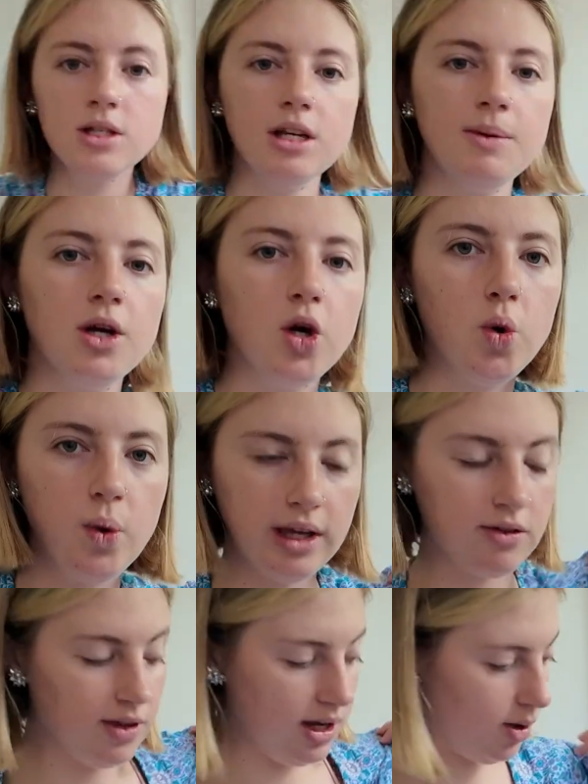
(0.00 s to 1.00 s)
is going to be a
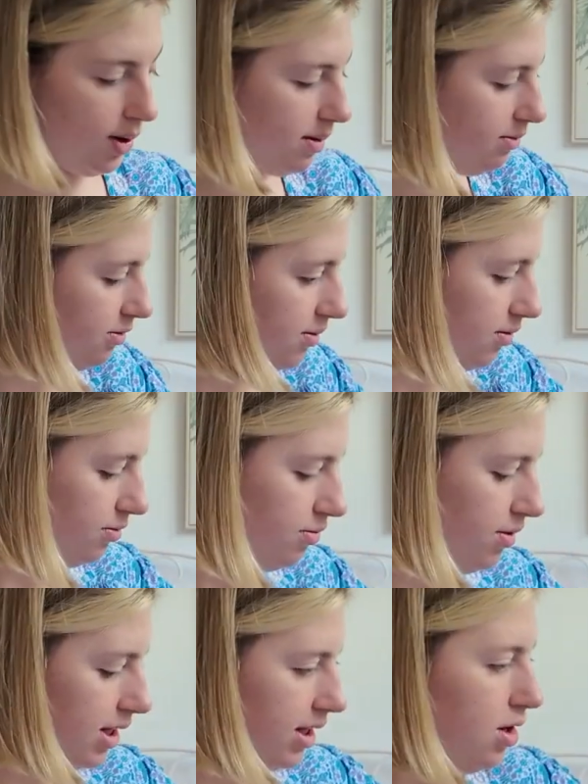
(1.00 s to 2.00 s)
quick video, and I've
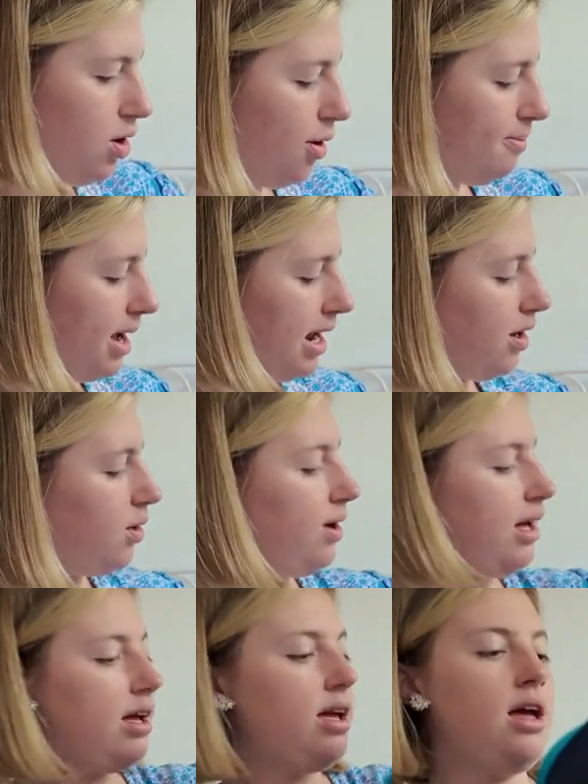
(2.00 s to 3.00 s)
really not made it
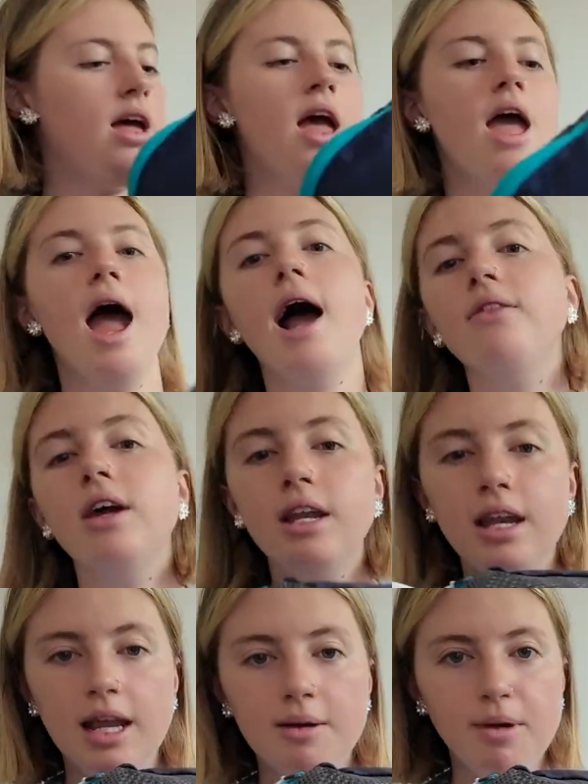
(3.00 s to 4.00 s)
quick. And
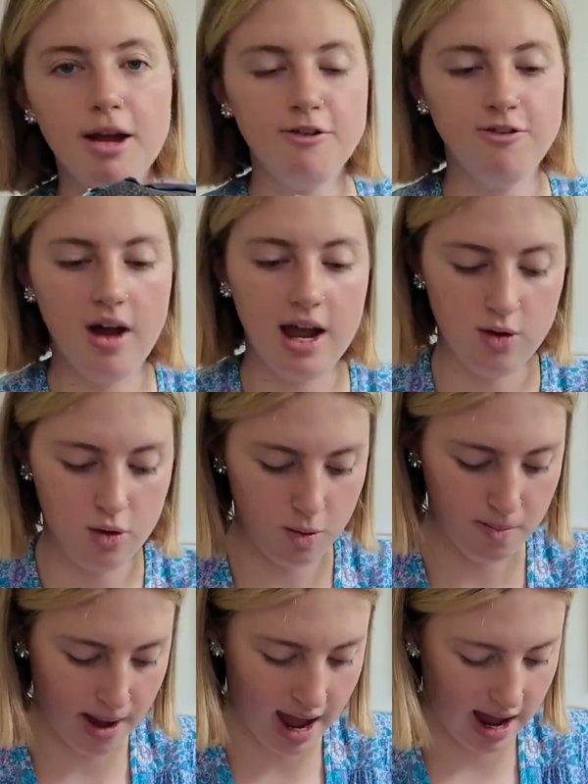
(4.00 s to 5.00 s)
then in my final
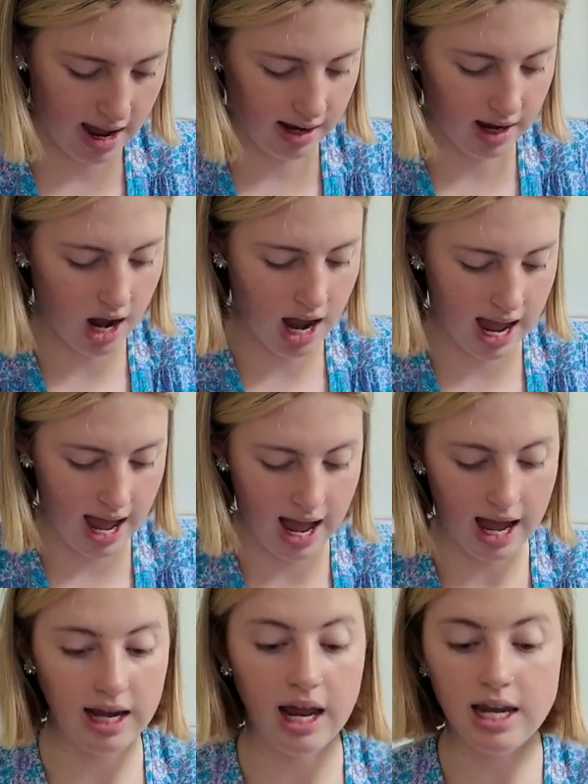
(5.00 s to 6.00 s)
bag, I
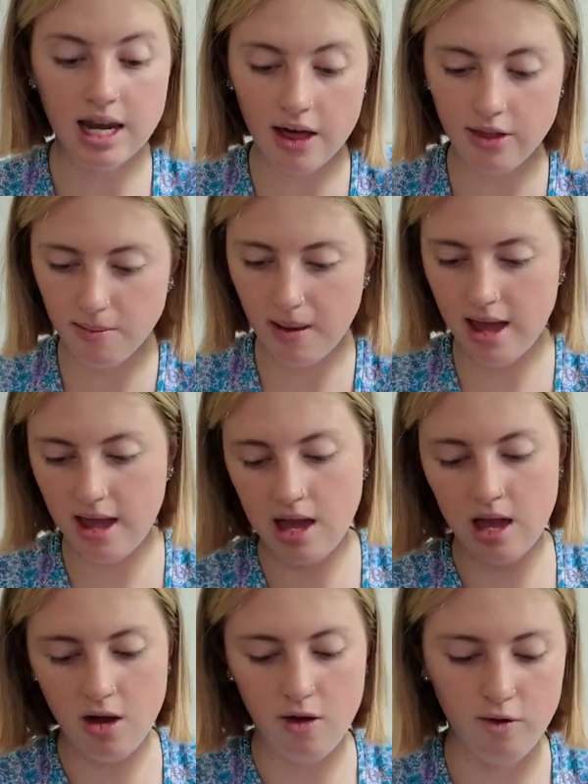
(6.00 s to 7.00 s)
had another
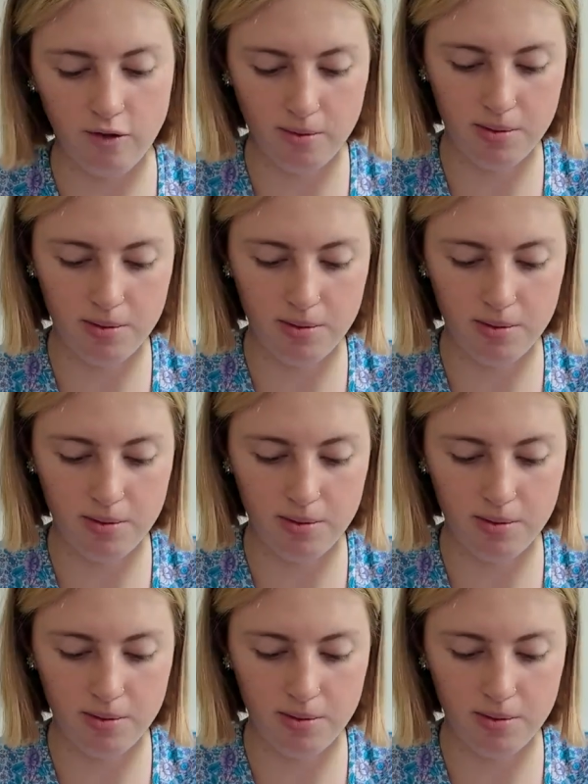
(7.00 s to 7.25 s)
pair of